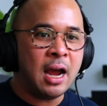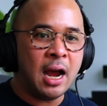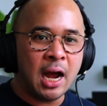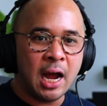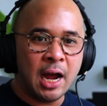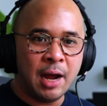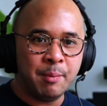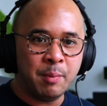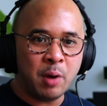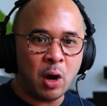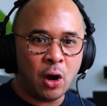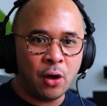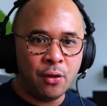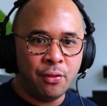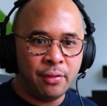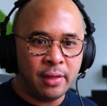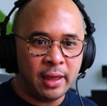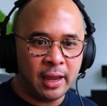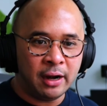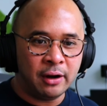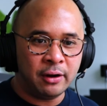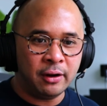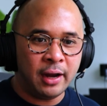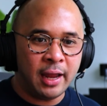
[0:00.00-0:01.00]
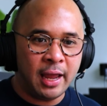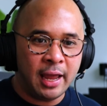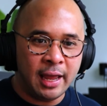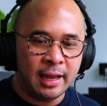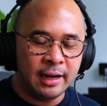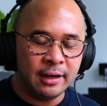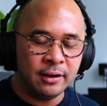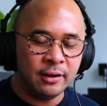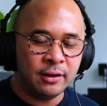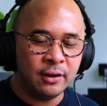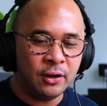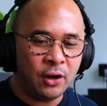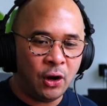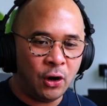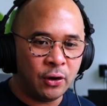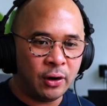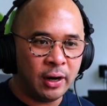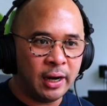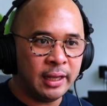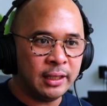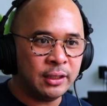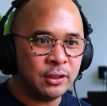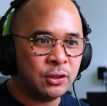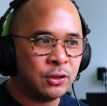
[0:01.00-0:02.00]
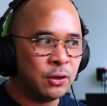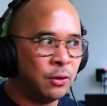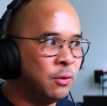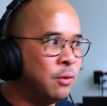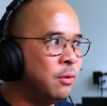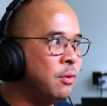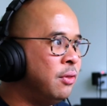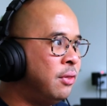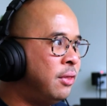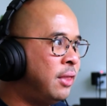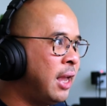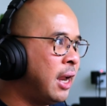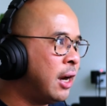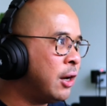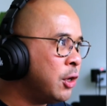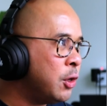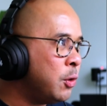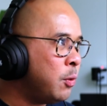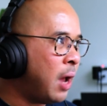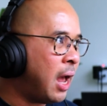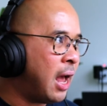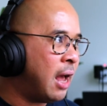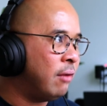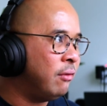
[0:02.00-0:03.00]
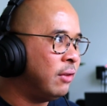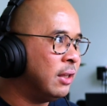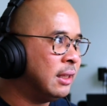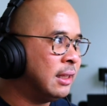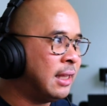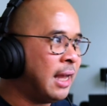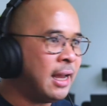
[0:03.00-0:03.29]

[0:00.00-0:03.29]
on their end. All right, so there you have it.